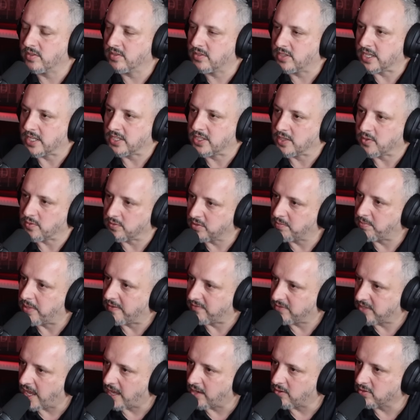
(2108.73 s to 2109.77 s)
since
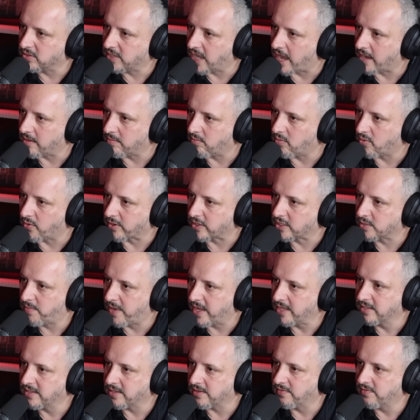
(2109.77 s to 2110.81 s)
beef tallow's gotten more
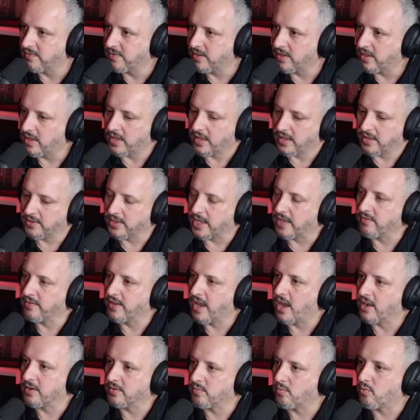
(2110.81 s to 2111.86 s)
expensive, they've
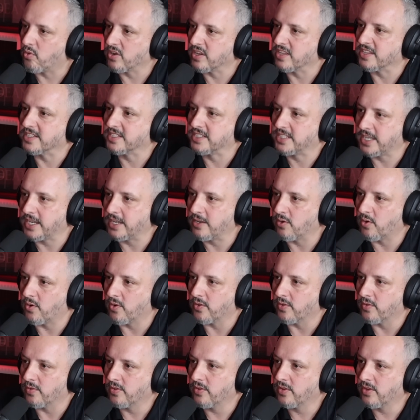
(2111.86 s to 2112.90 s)
gone more to the seed
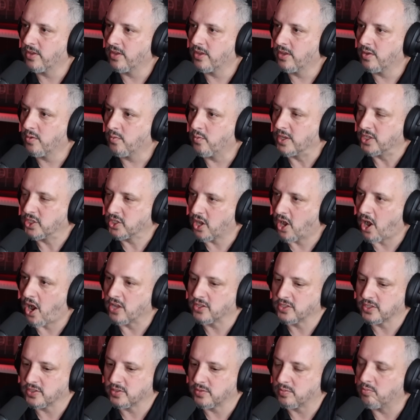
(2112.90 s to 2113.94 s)
oil, which
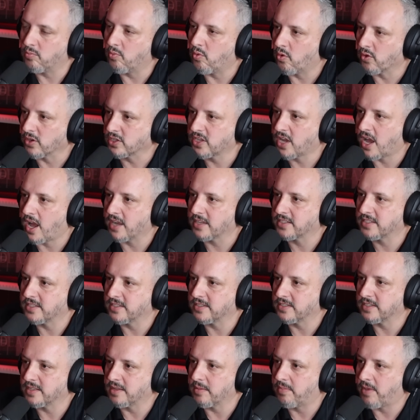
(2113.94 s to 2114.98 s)
causes more
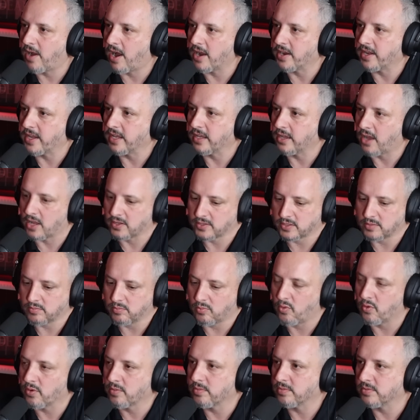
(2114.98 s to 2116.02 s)
toxins in the body. It causes
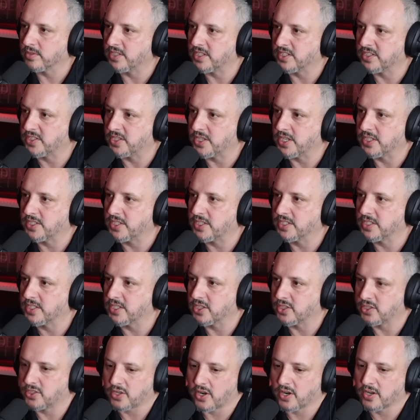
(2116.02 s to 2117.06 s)
more
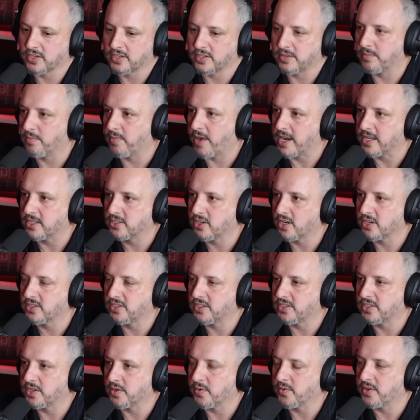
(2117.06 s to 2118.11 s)
diseases. Body starts
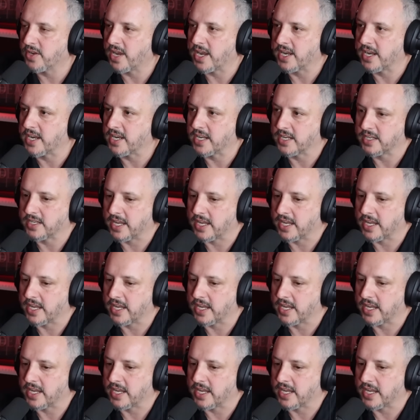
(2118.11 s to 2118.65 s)
deteriorating.